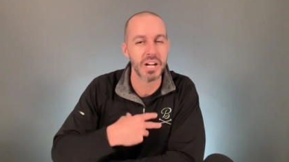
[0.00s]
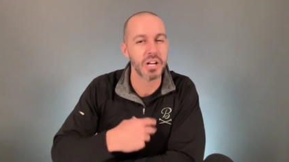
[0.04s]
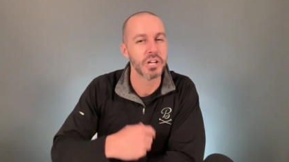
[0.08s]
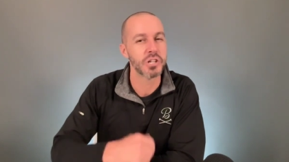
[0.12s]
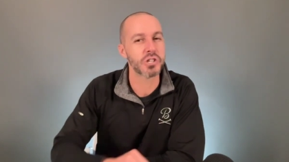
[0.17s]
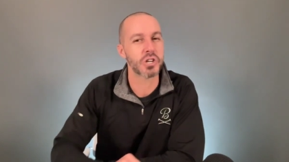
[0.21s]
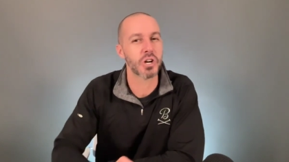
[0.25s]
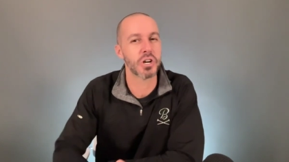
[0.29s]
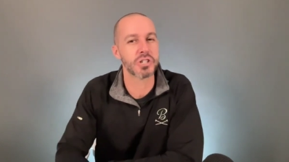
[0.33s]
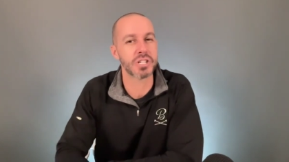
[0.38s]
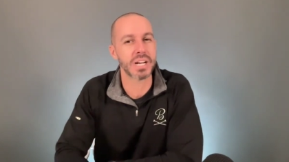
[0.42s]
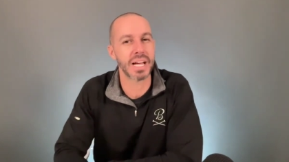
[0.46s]

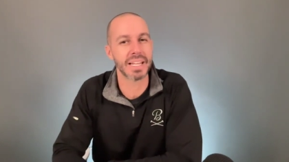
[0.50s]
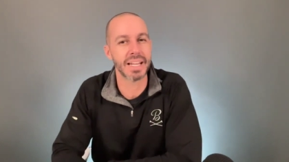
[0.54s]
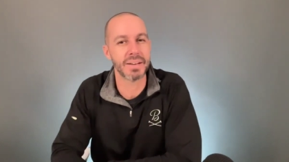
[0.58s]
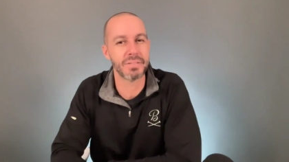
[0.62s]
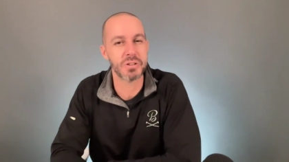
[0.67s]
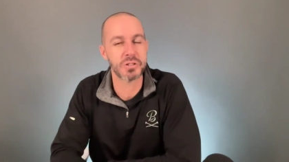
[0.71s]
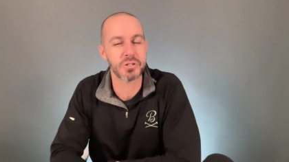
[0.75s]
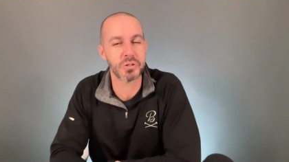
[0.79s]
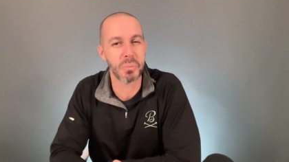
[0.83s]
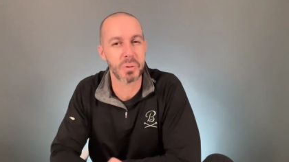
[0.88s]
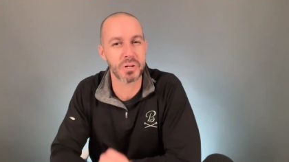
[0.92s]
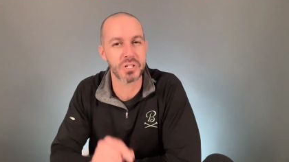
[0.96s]
Church, I love
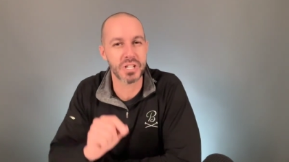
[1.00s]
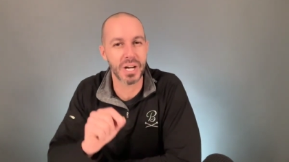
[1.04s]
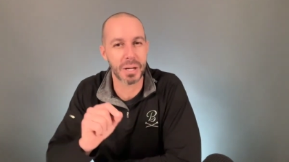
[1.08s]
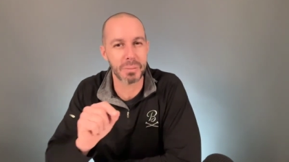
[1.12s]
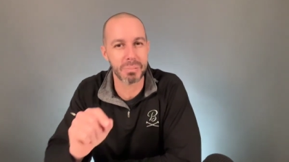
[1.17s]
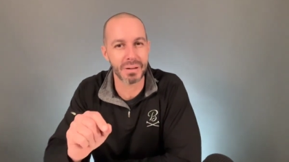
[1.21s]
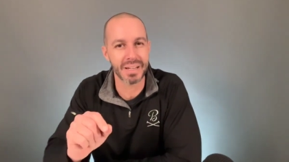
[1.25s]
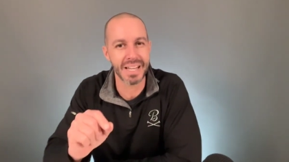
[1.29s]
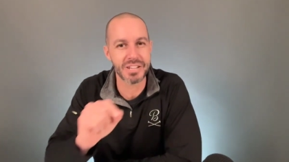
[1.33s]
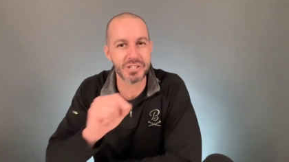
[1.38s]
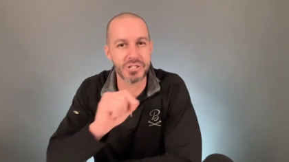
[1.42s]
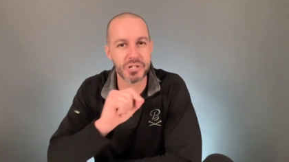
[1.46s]
you so much. God
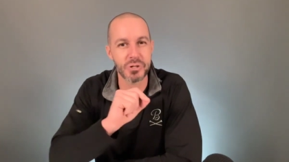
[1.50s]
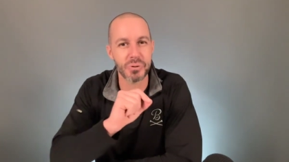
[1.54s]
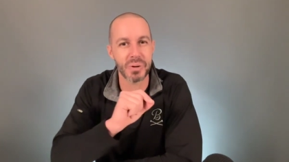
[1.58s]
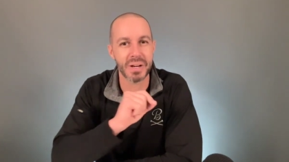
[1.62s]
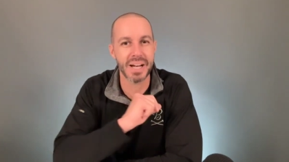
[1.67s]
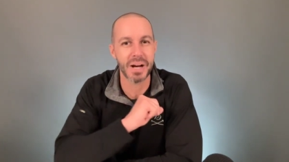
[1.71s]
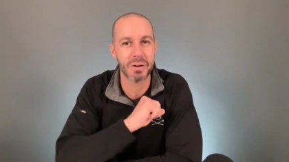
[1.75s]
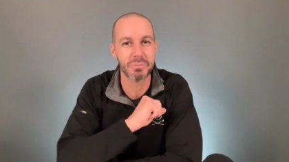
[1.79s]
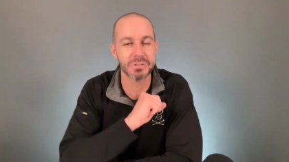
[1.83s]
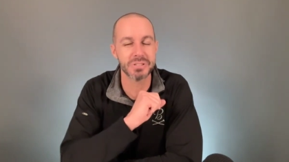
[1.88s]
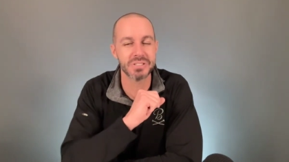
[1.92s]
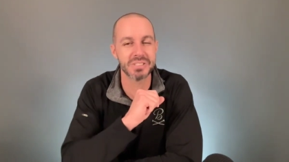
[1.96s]
bless you, and
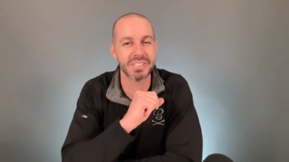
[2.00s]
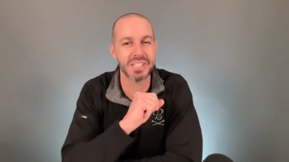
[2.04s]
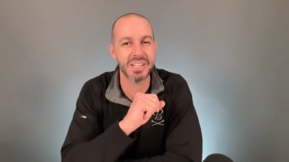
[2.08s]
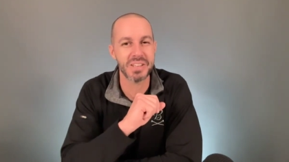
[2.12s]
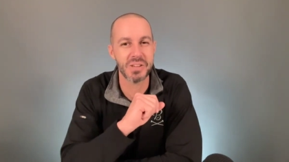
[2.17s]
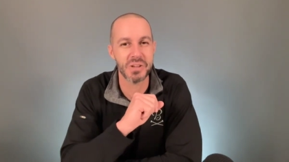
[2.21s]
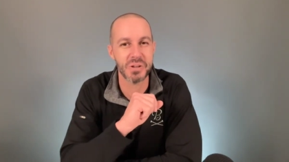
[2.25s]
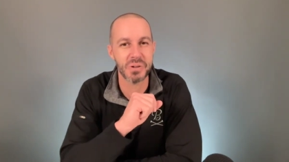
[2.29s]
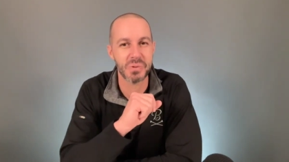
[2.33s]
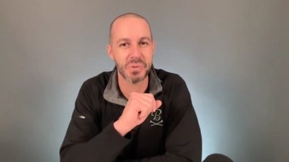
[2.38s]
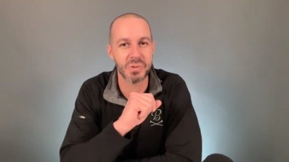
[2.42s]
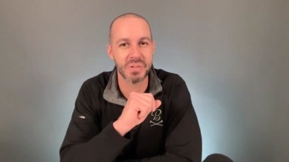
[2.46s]
I will see
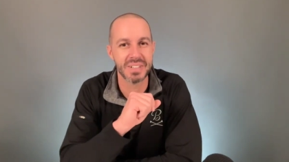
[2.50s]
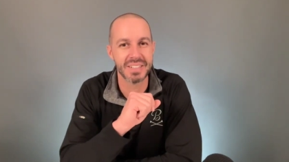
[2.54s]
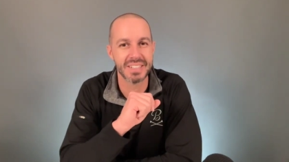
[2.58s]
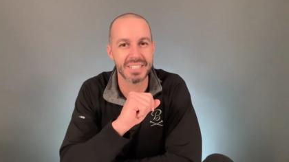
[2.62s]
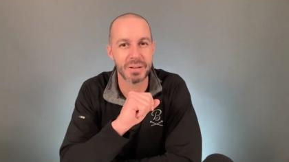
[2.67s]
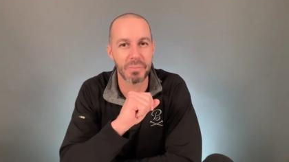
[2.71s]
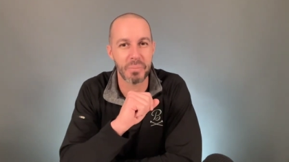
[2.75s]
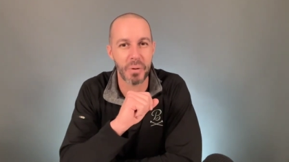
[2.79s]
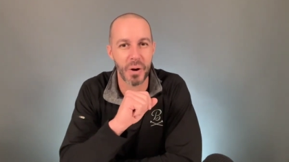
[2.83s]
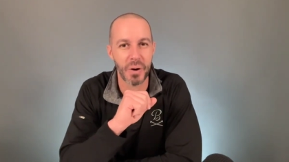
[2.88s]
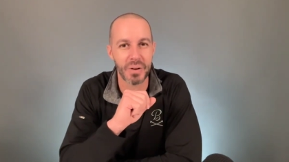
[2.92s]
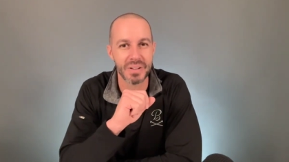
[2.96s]
you
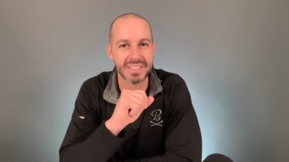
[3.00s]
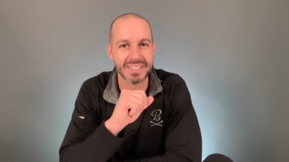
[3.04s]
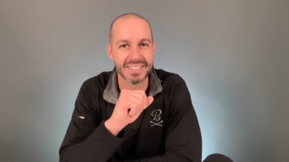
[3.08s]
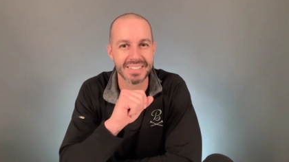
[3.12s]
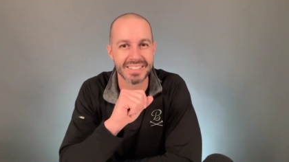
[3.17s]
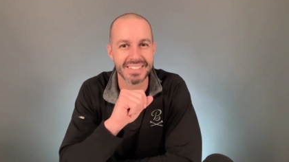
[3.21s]
tomorrow.